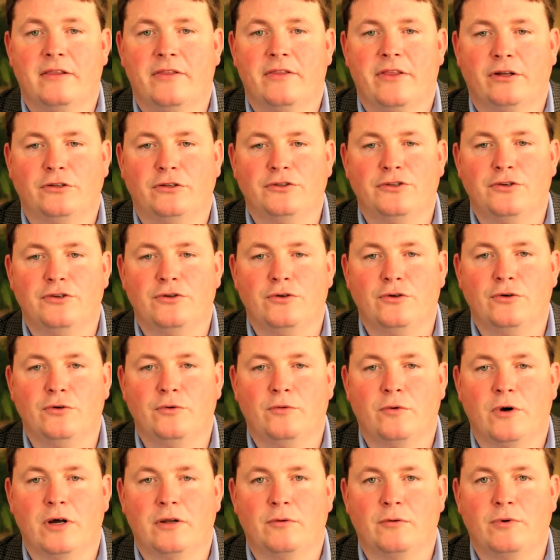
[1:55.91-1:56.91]
they'll do
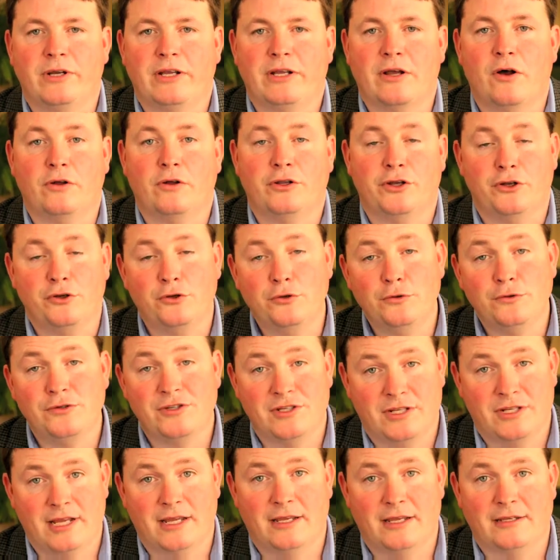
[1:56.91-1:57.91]
what we call an
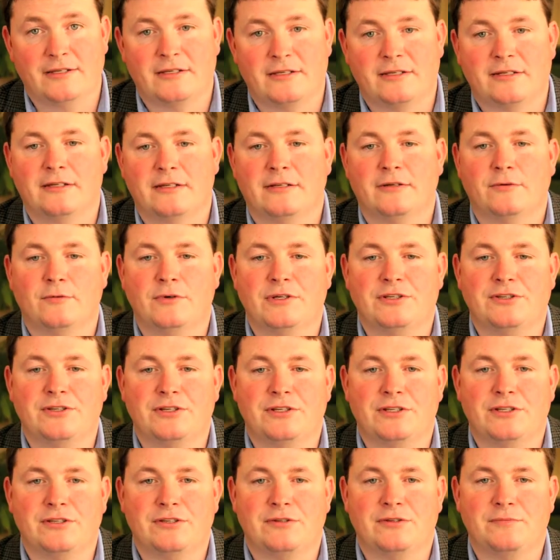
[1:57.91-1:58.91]
ooze test, which
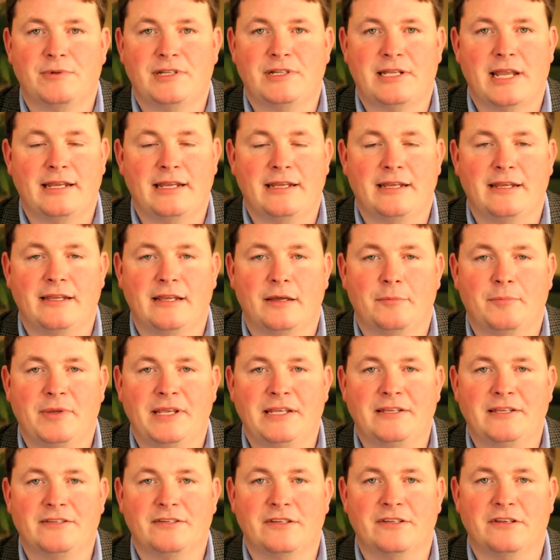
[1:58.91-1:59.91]
is taking a
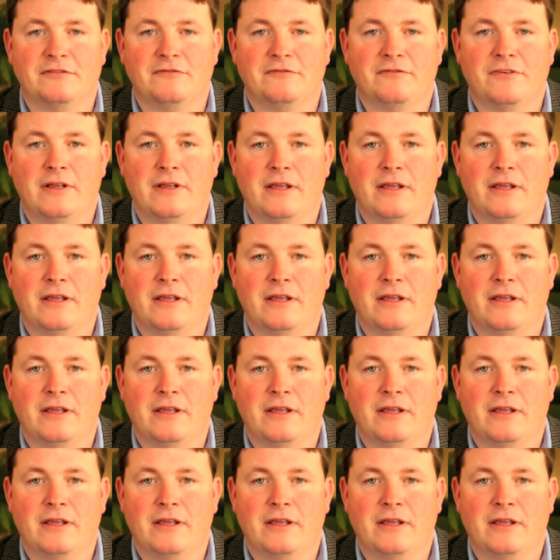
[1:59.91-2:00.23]
piece of